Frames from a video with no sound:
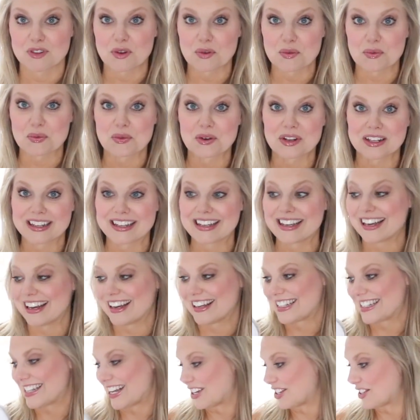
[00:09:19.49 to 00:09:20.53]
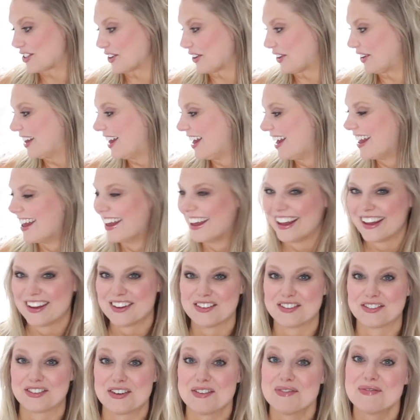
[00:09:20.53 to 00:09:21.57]
really essential
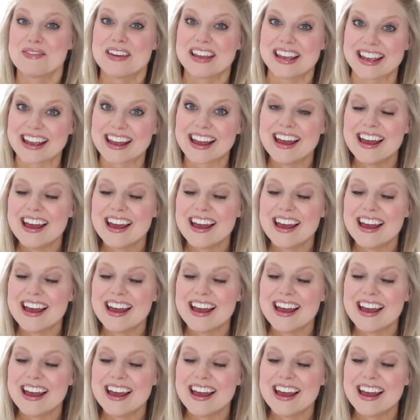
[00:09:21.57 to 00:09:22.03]
for me.